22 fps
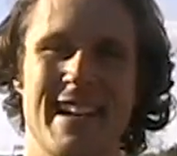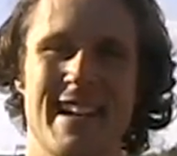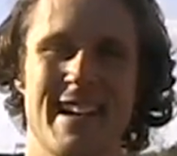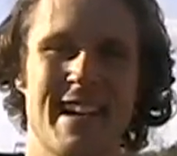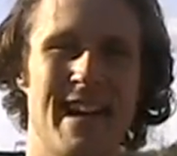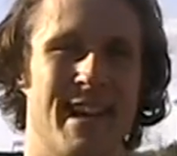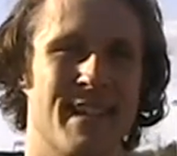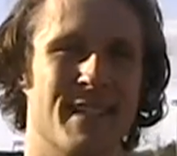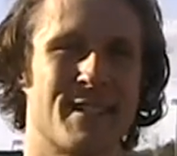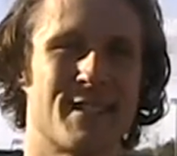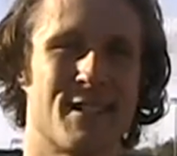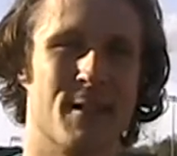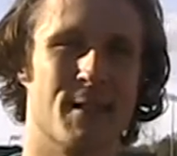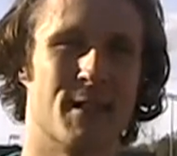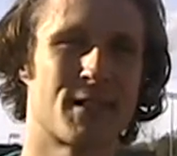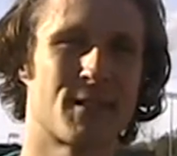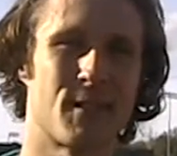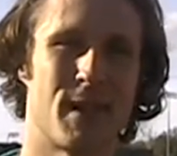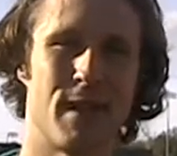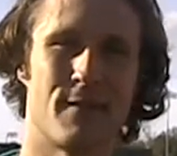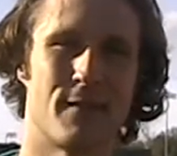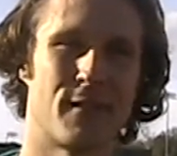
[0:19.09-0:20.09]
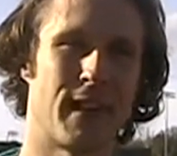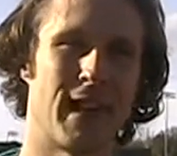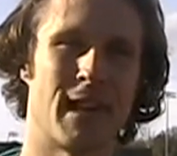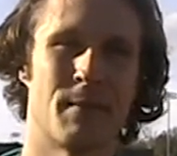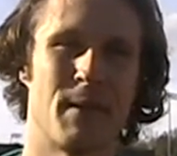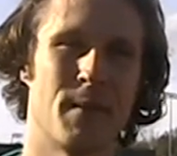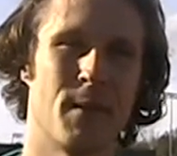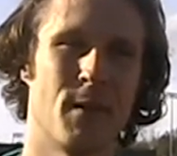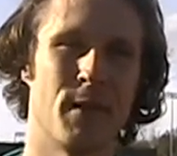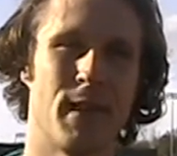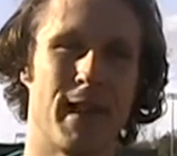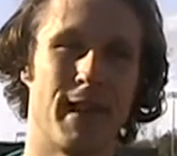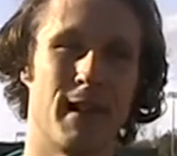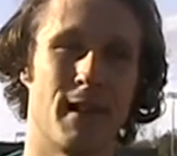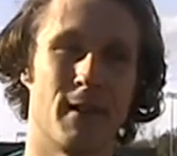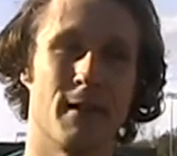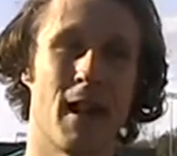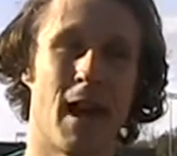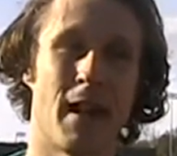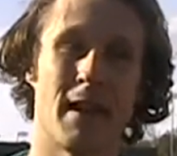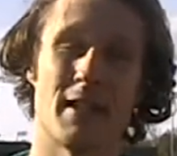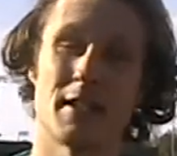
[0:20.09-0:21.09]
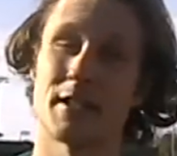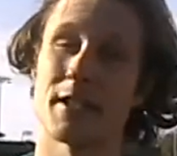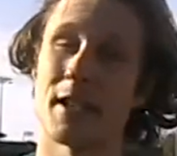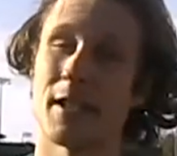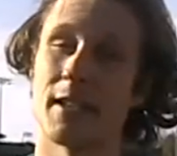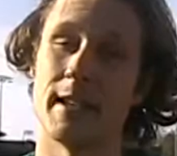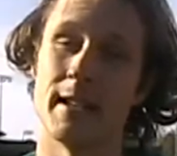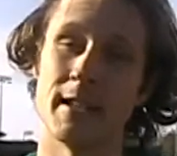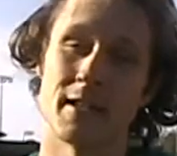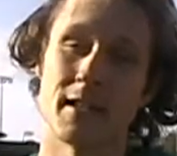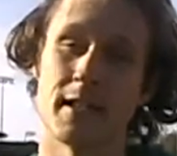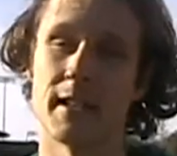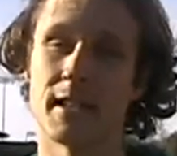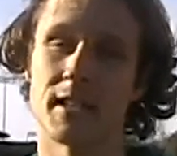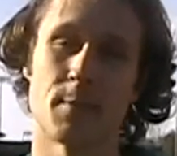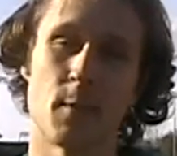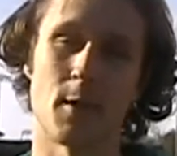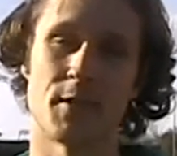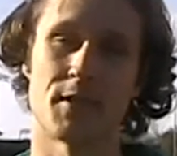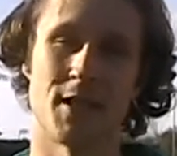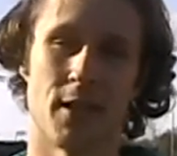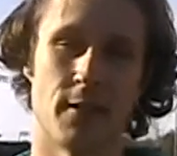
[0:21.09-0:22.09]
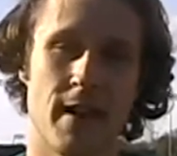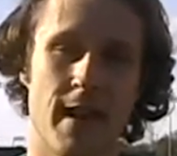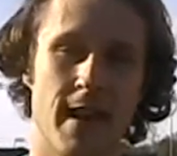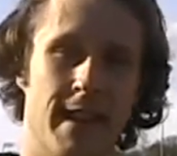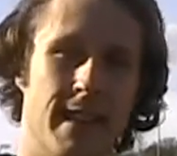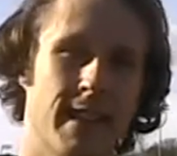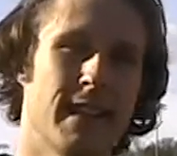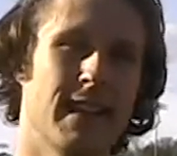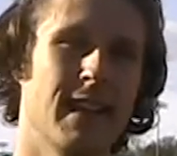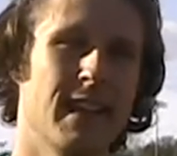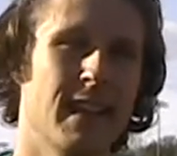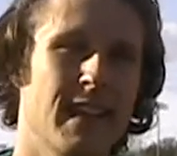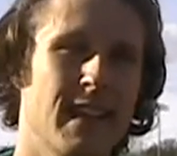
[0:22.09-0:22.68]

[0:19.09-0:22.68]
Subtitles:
And so it's great for getting people that are not necessarily into league sports already.